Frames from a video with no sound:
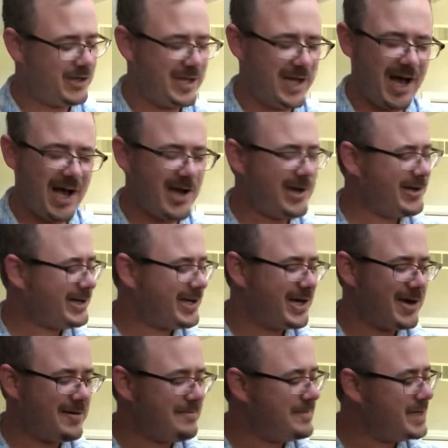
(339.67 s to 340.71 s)
Yonder
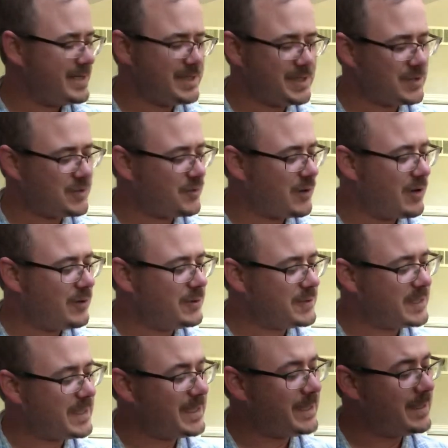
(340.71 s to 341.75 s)
come Miss
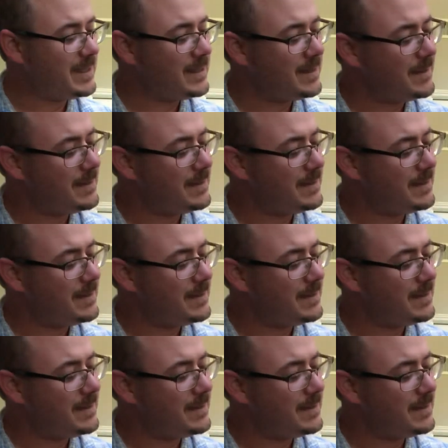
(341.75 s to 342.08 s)
Rosie.